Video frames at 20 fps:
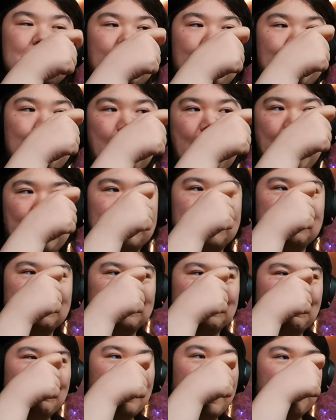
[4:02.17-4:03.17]
like on accident.
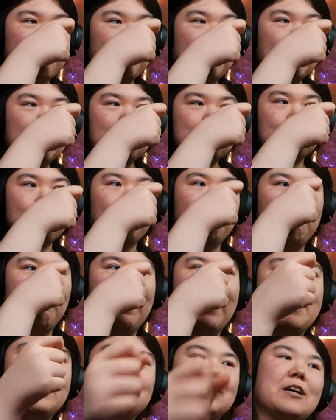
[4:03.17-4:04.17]
So I feel like his
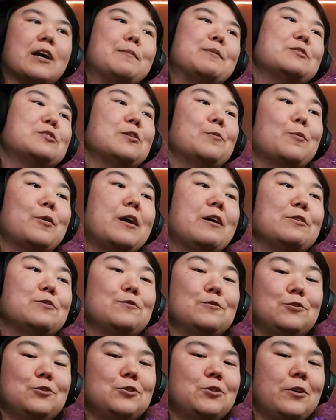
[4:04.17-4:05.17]
mind's gonna be somewhere else
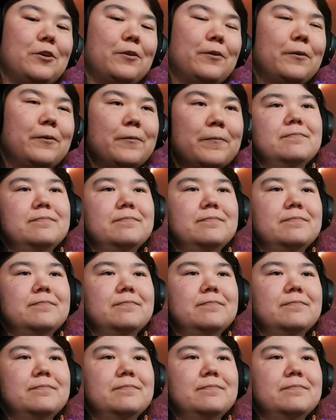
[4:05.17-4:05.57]
for sure.